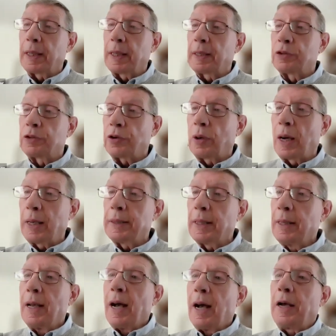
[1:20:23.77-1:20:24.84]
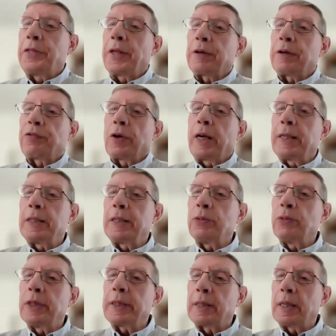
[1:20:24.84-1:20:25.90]
And so I think for any
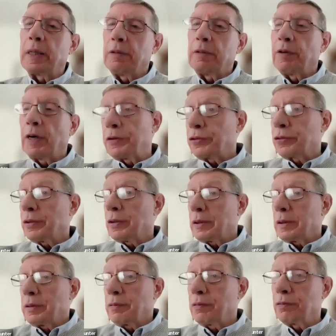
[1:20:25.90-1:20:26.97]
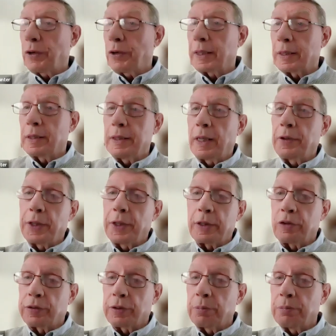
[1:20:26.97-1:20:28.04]
retail investor, and frankly, I
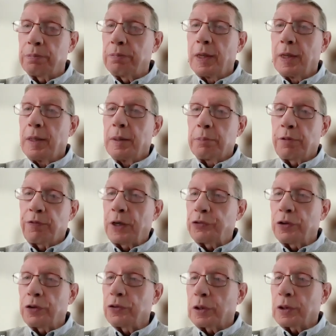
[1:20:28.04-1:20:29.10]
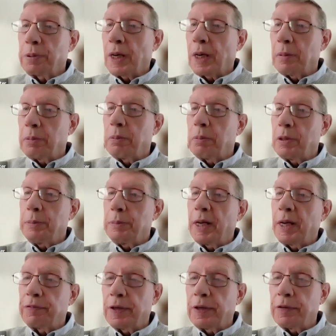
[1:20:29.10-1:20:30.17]
think some professionals could probably
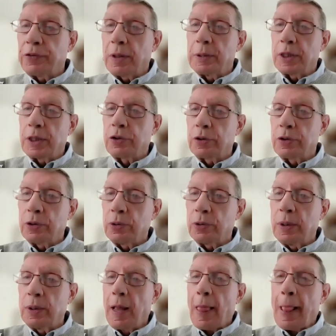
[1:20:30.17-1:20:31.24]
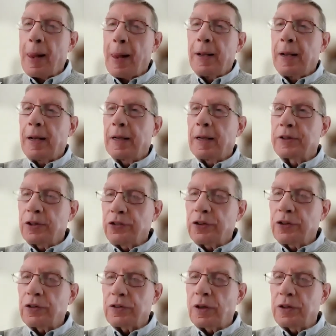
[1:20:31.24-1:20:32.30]
benefit from it too, to
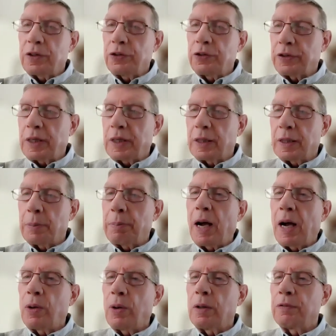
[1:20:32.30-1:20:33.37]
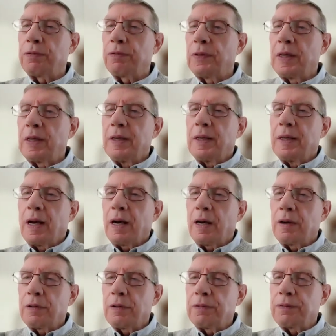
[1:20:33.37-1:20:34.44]
just understand the power
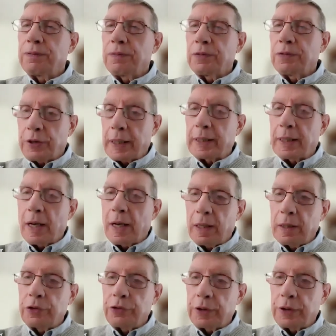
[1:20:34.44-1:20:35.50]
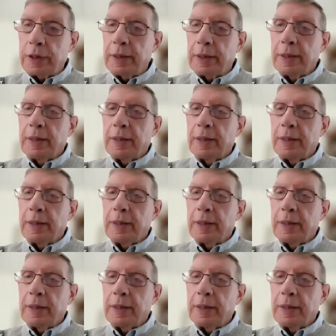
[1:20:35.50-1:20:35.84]
of psychology